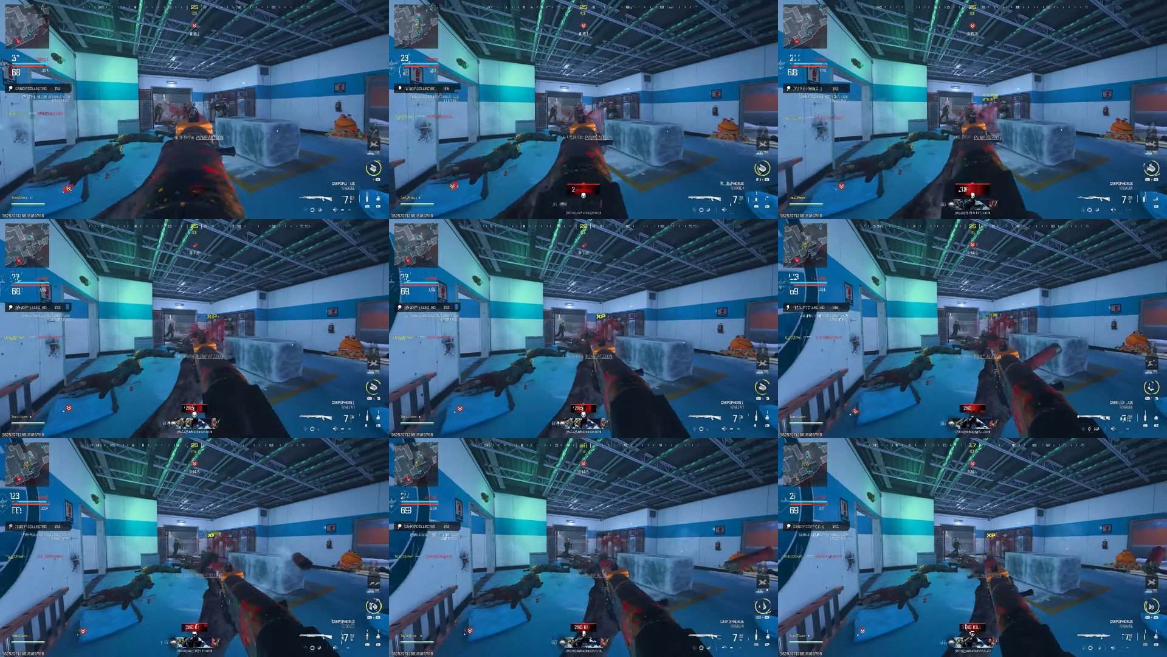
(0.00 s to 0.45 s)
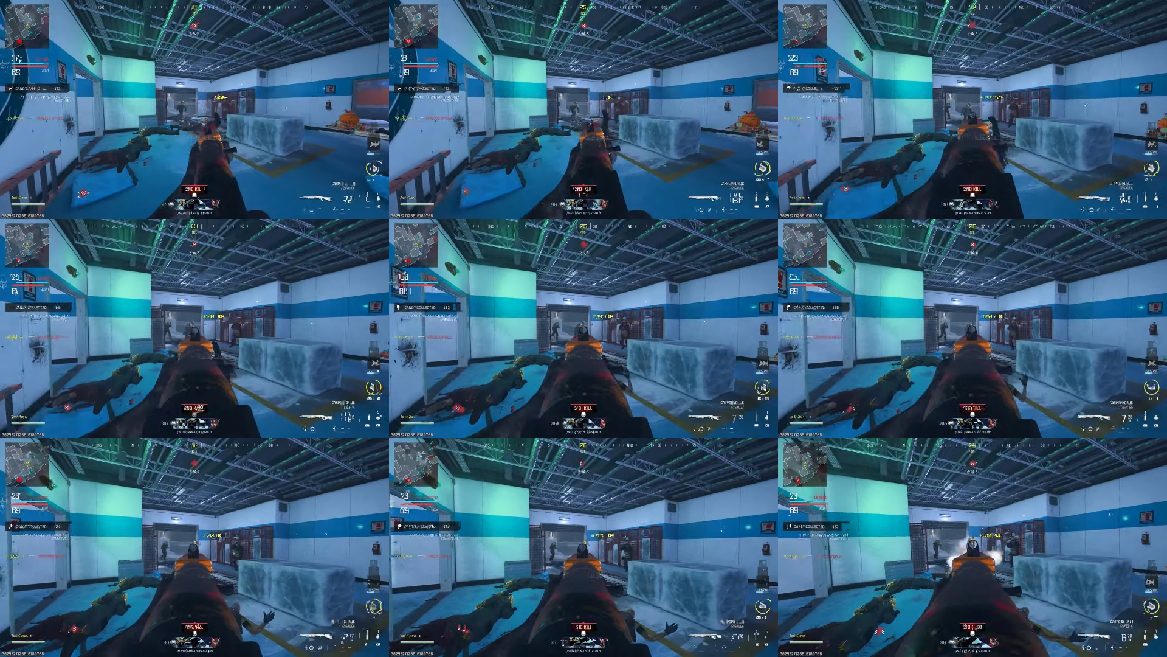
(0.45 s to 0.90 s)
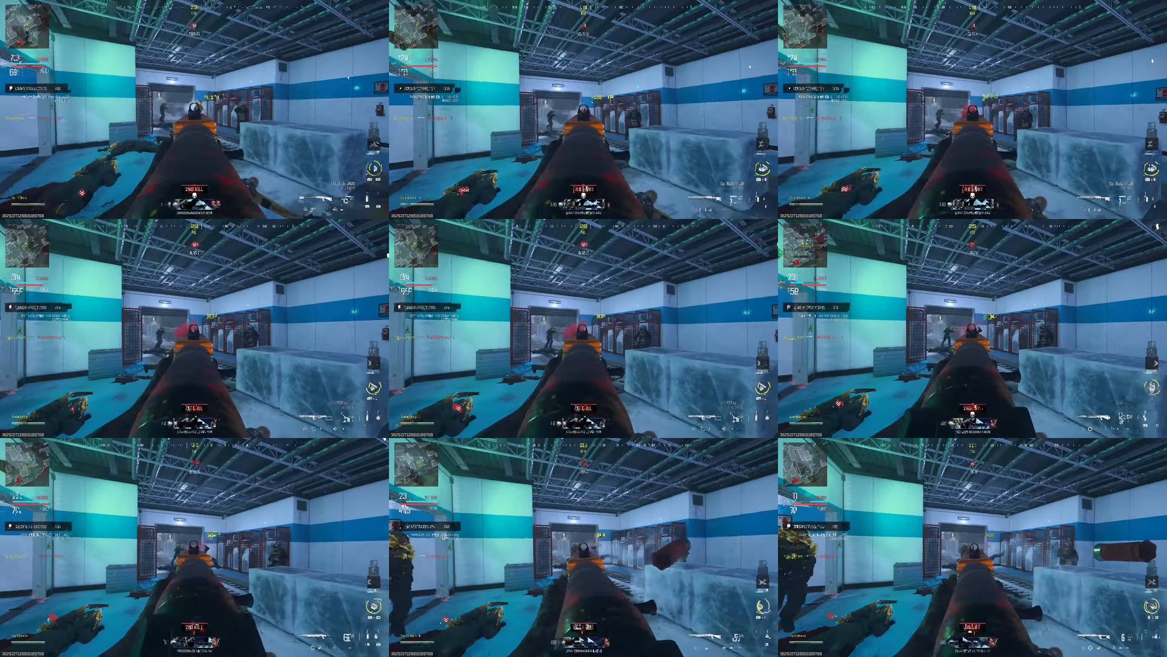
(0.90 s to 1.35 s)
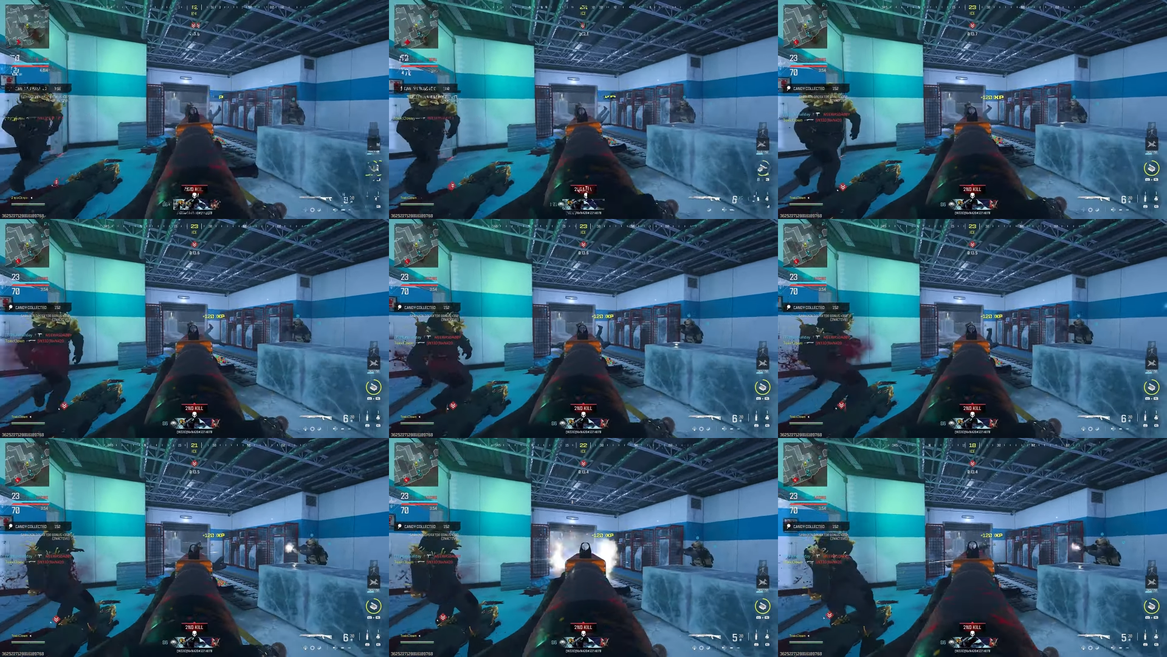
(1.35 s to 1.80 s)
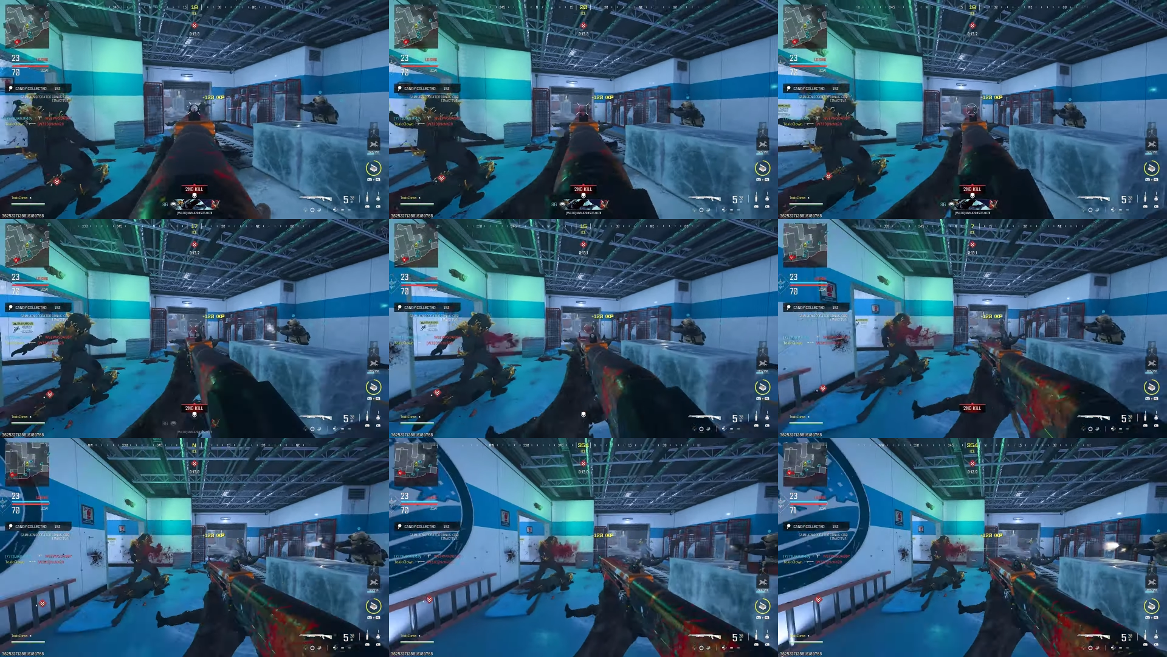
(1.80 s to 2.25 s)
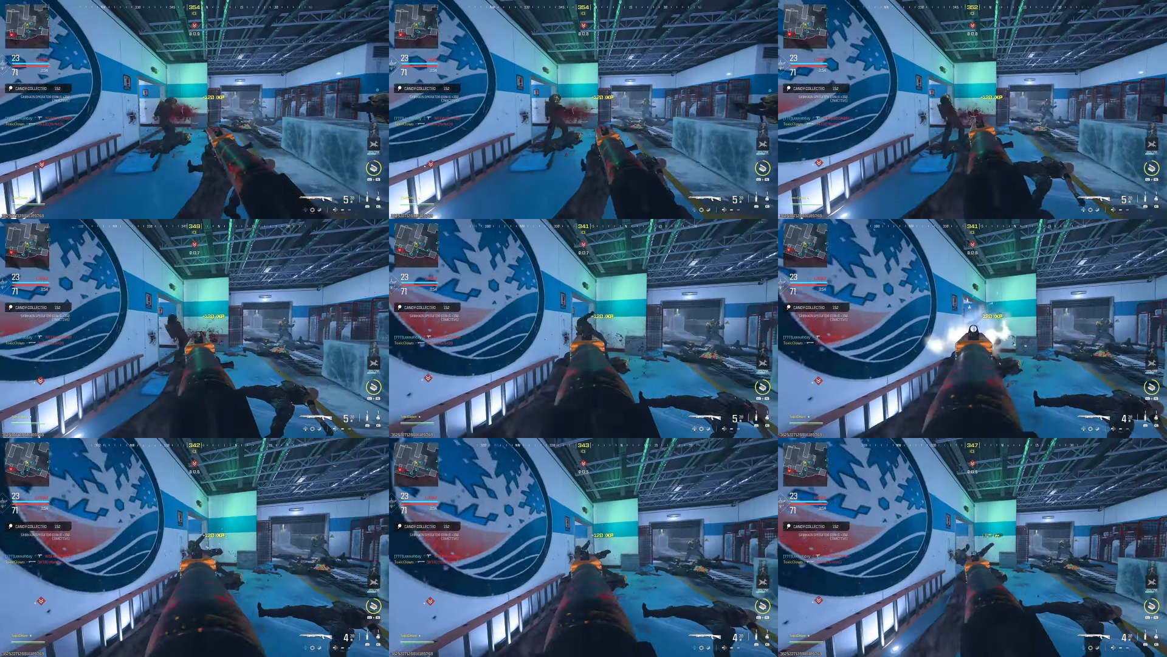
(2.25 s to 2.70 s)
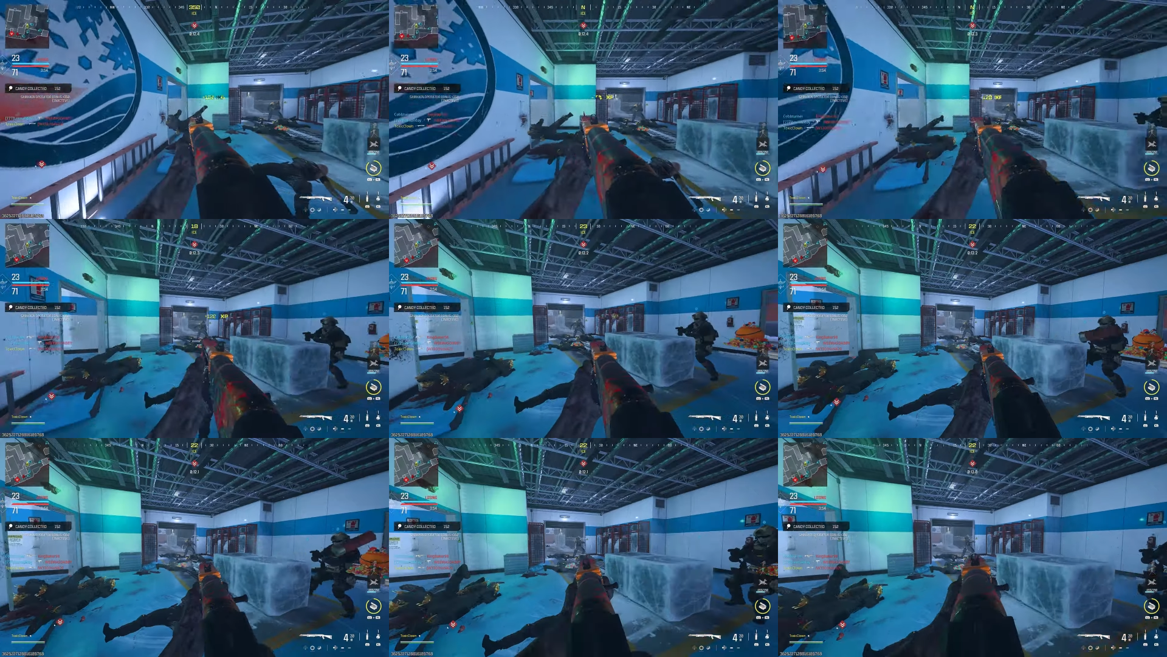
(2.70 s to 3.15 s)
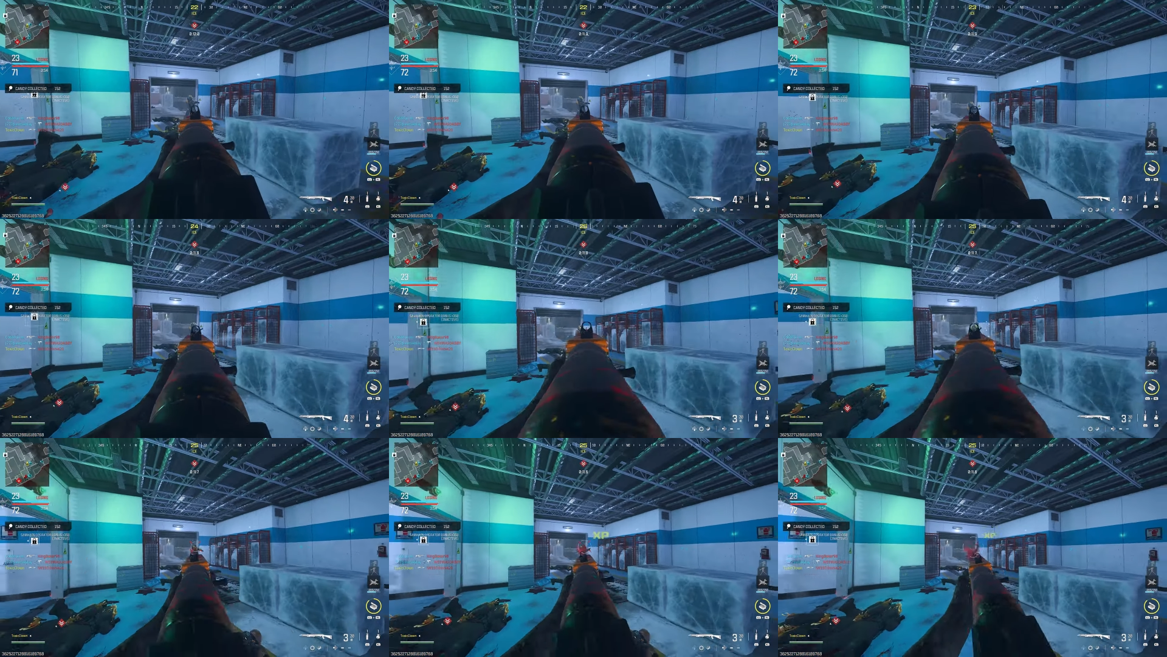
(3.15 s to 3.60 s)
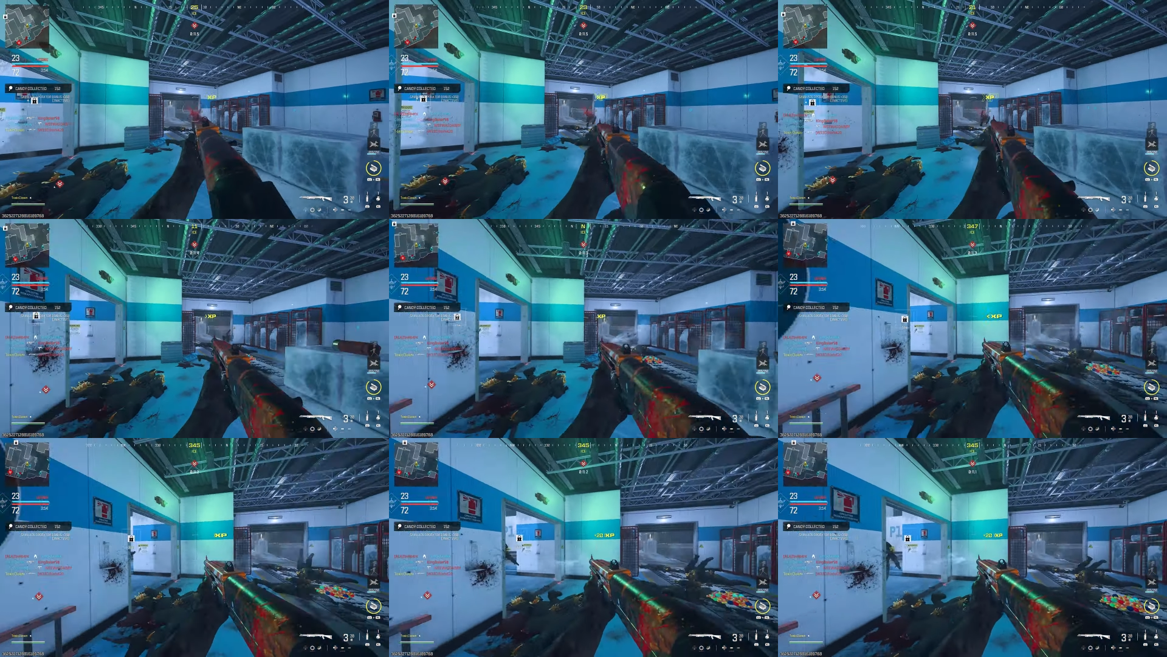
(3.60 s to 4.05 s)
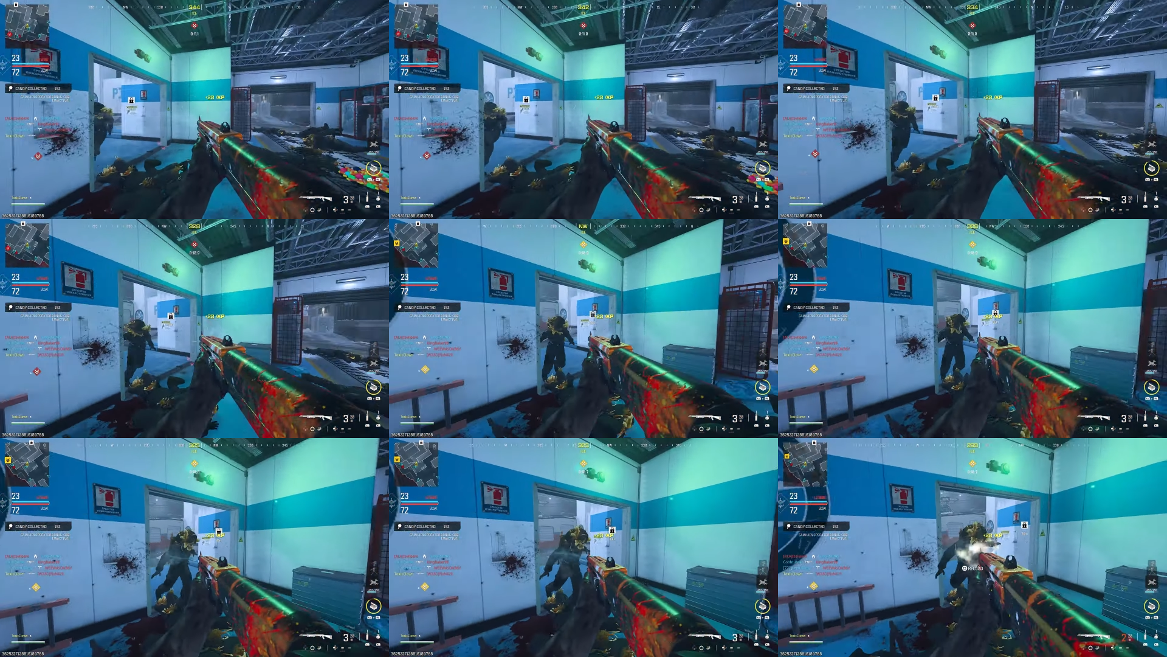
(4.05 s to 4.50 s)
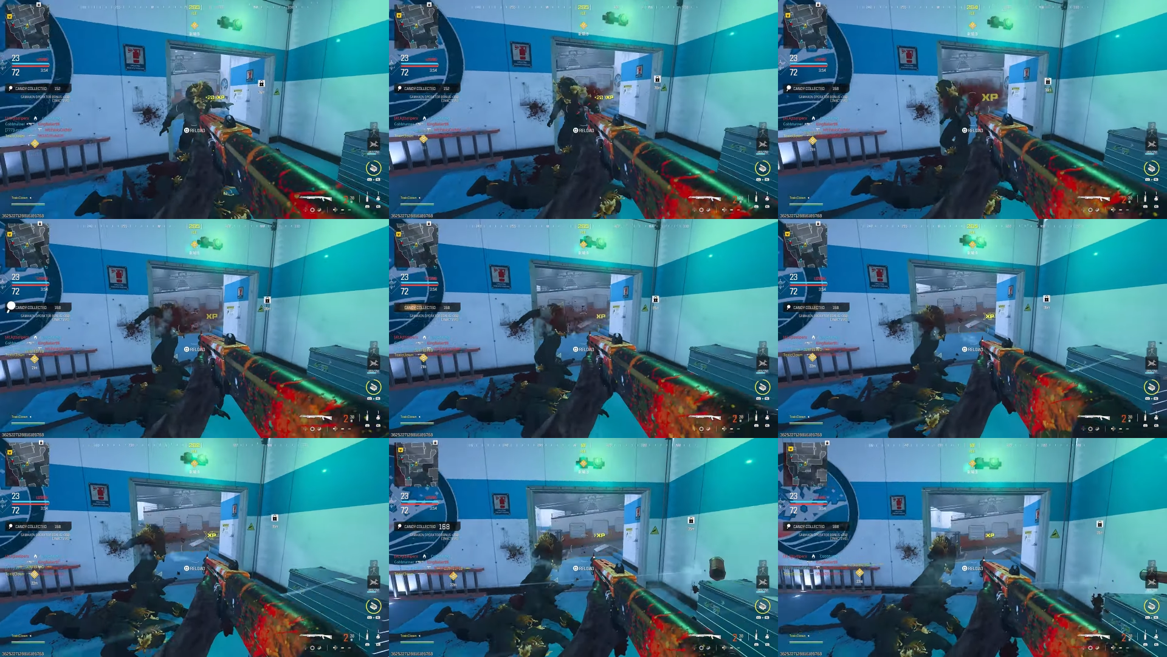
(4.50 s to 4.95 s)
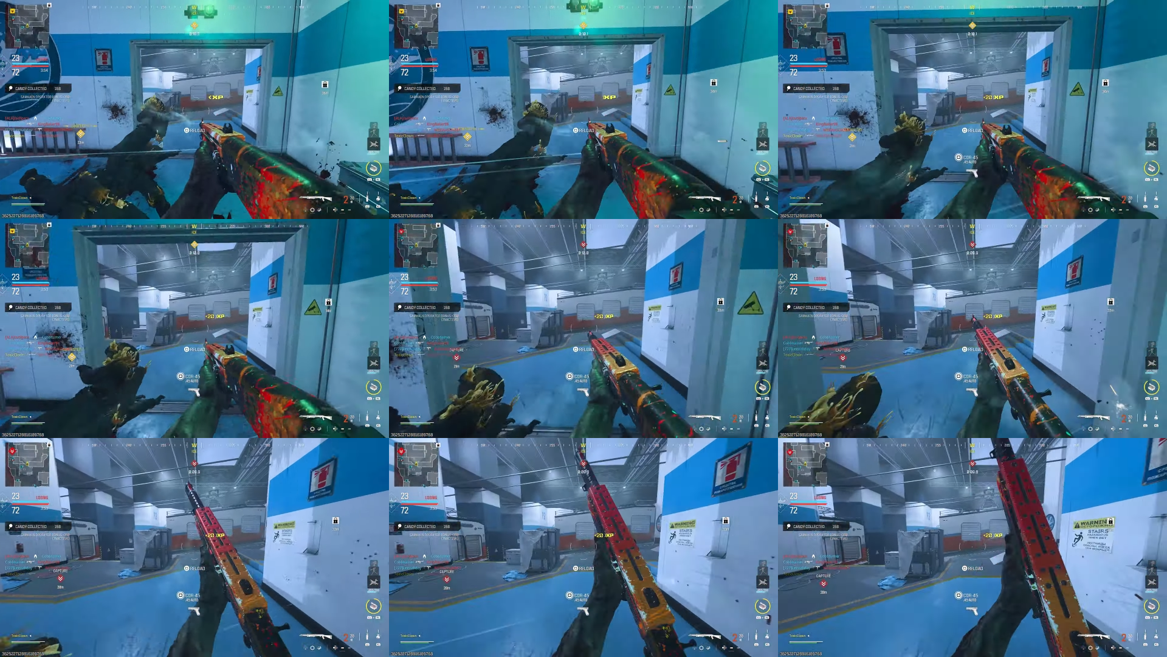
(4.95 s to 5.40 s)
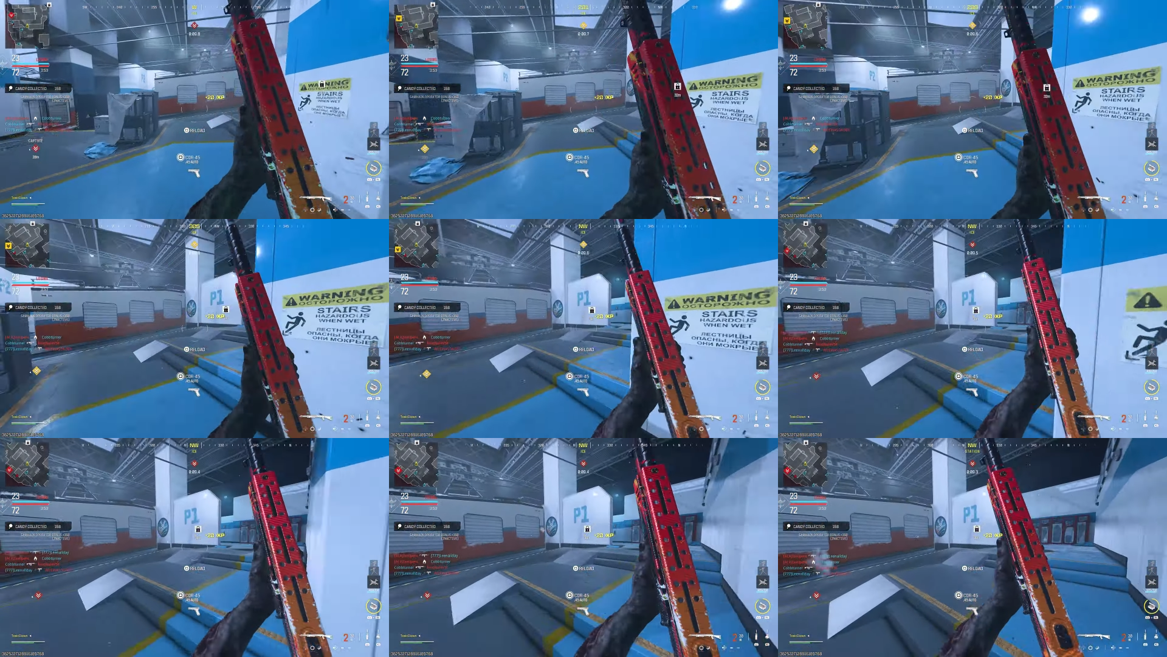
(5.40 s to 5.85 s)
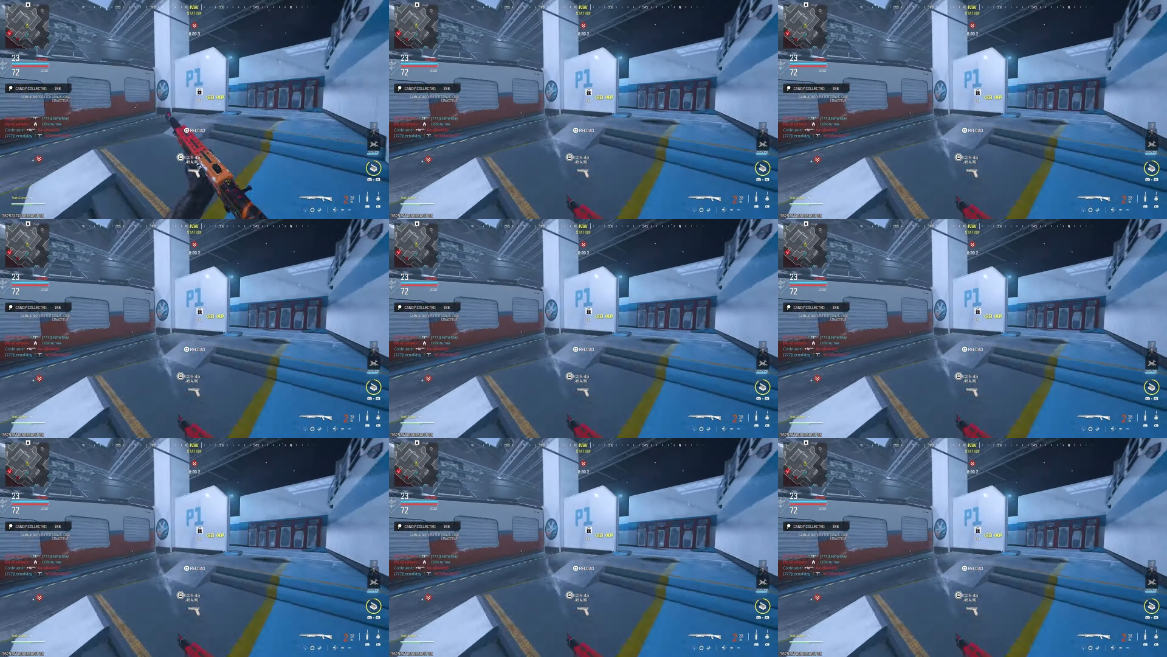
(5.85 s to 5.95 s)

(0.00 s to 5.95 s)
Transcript: No face is visible, so there are no lips to read.